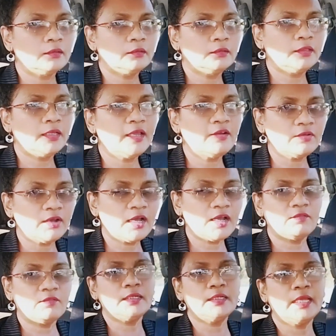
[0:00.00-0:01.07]
you ever have
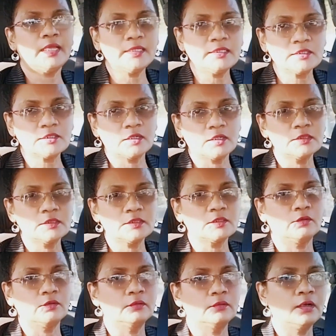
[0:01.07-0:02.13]
an ex or
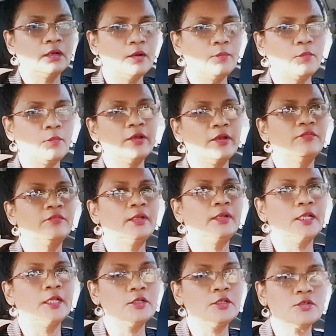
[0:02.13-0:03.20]
so, or a boyfriend
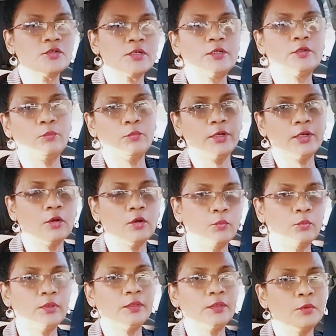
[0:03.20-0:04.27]
that you're trying to break up
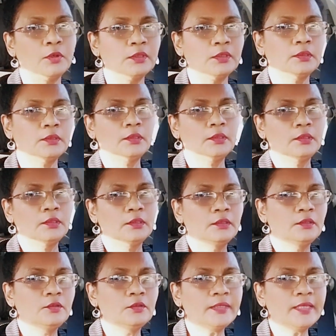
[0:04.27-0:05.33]
with, but
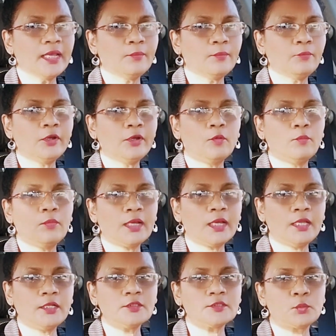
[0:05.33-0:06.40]
you can't break up because
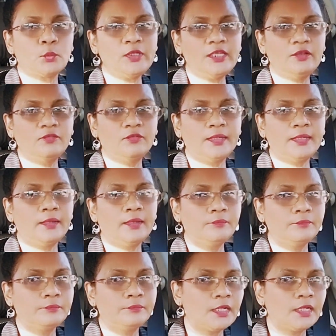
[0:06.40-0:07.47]
you're just weak for them,
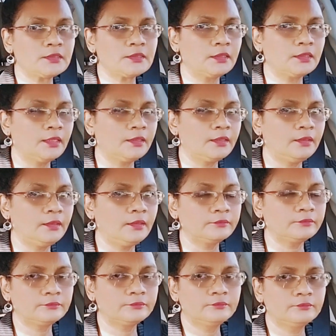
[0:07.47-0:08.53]
that sort of thing.
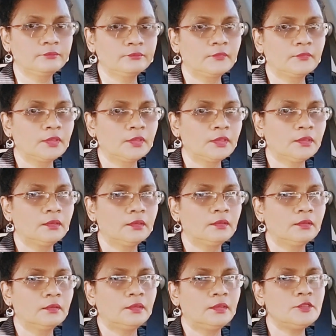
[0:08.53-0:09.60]

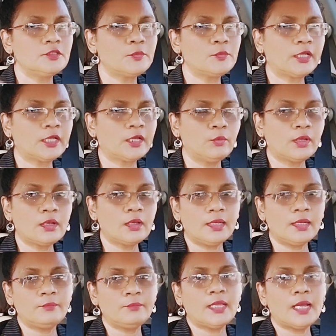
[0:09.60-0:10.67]
In Jamaica, we call
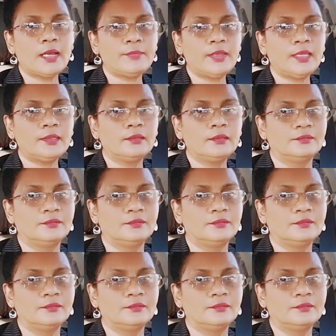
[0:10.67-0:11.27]
them yamed.